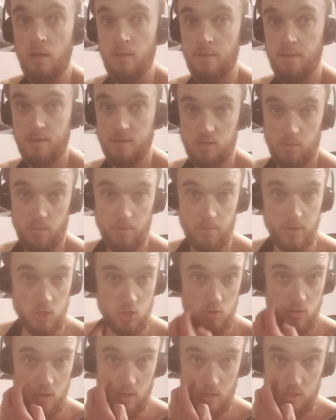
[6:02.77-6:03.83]
that's going to be my
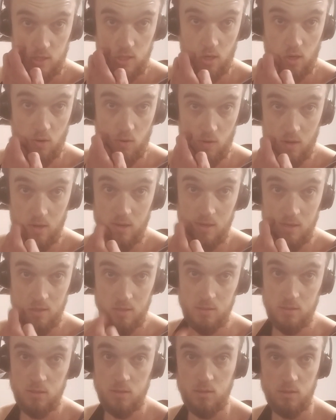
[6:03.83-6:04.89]
shrug. So
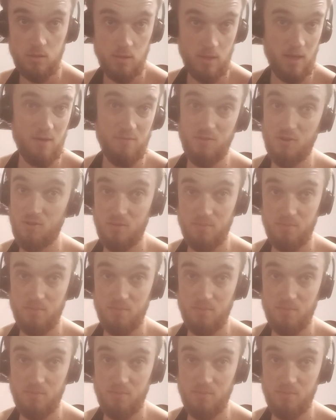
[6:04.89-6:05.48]
heavier